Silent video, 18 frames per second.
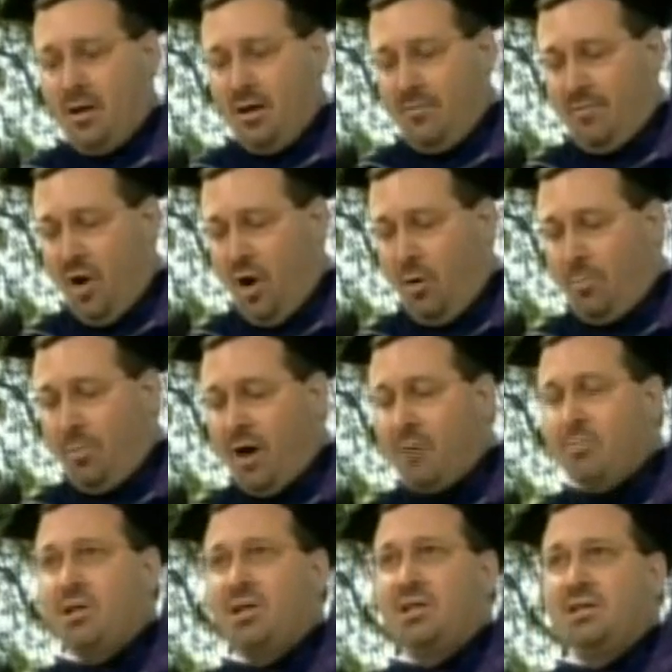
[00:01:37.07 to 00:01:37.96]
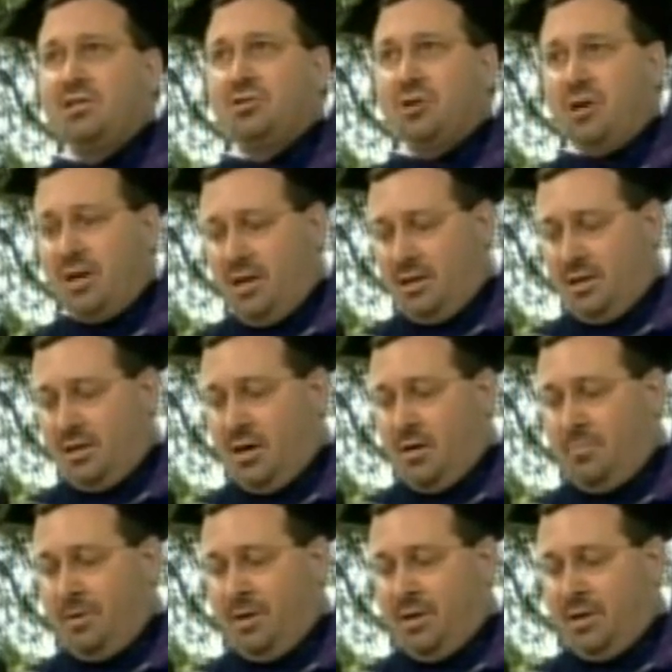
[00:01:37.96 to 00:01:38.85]
of all publicly traded
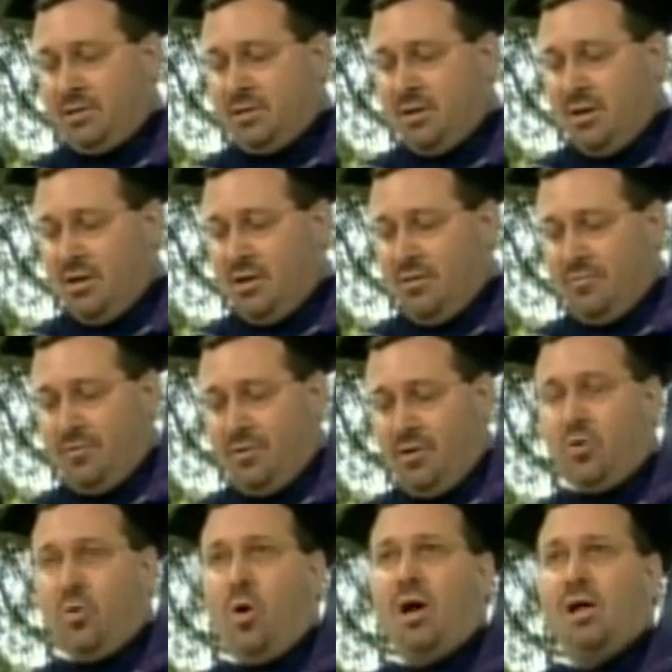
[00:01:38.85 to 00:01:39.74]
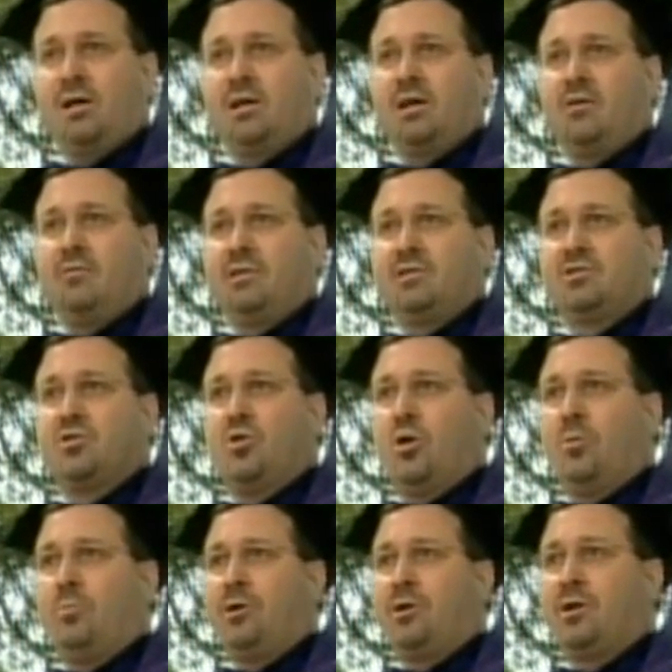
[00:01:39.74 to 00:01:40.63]
companies for the quality of its
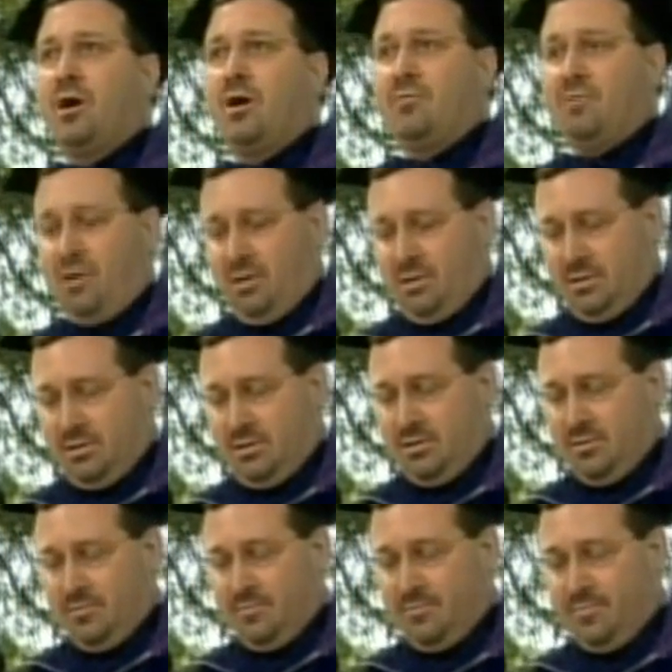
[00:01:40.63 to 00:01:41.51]
corporate governance.